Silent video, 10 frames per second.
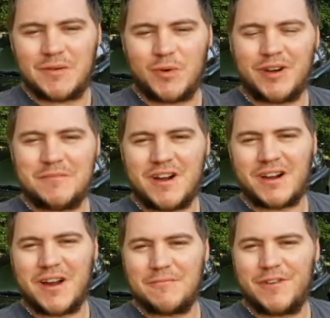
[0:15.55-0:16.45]
We're in
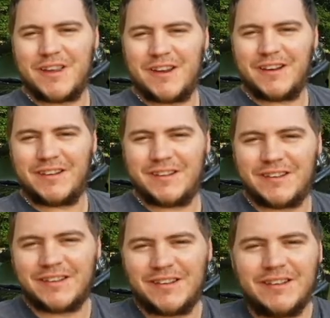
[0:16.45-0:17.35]
Montgomery here
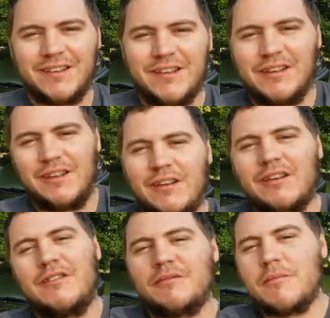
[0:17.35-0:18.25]

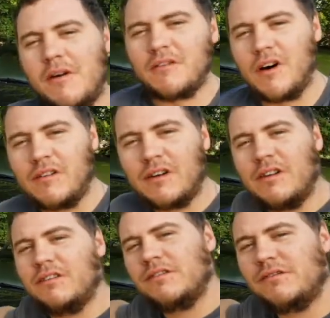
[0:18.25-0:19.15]
with my
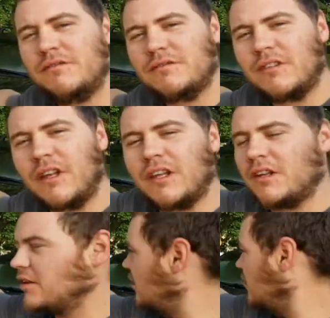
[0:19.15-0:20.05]
Volvo
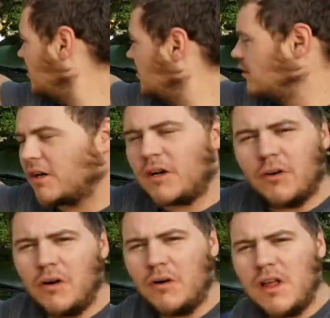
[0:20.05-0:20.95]
and the
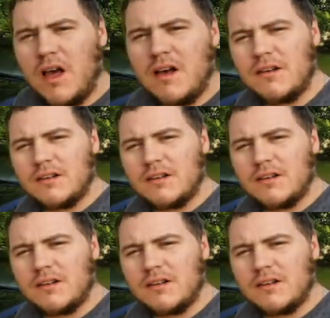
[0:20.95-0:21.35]
Corolla.